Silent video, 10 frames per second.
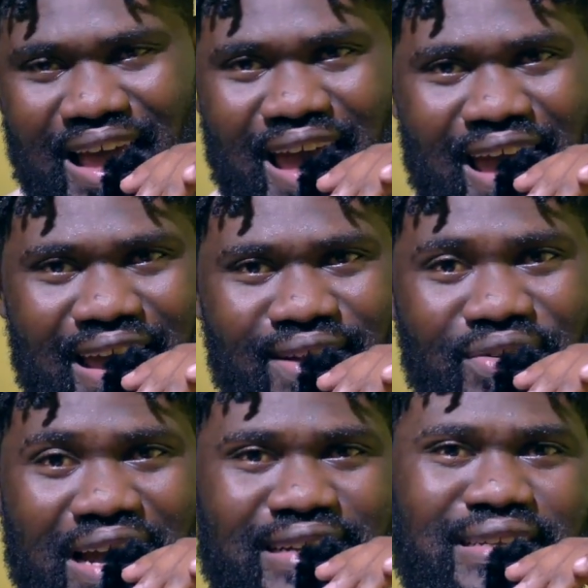And
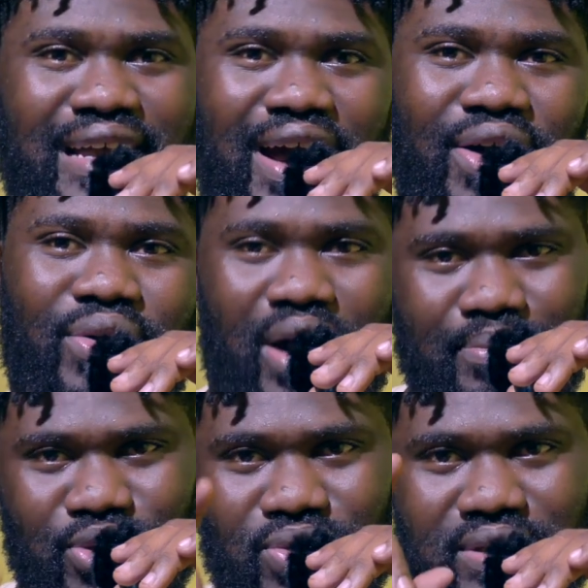right now
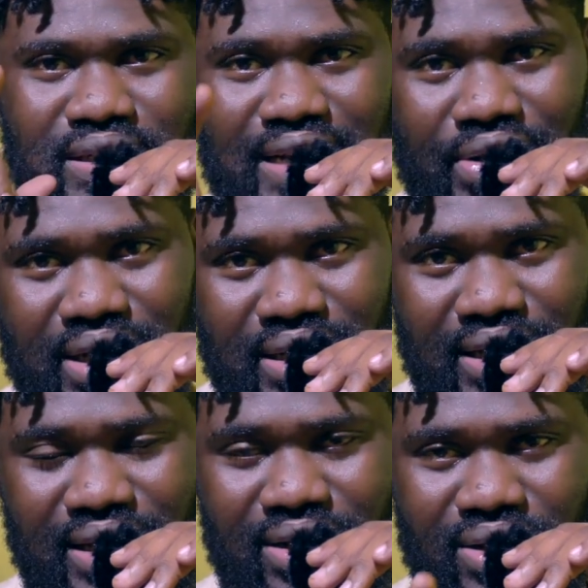I'm shooting
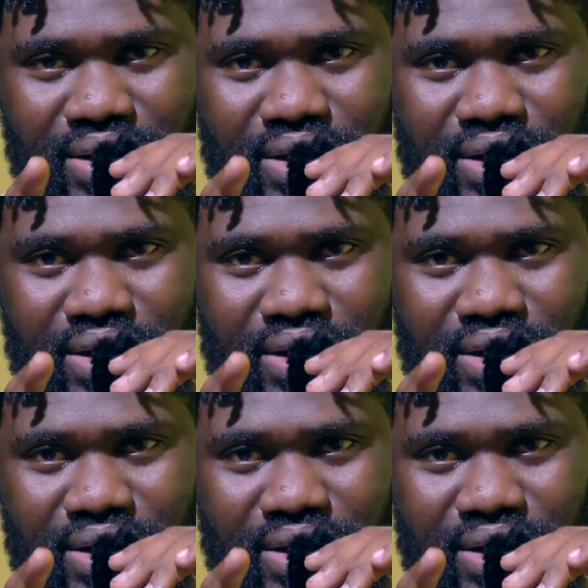directly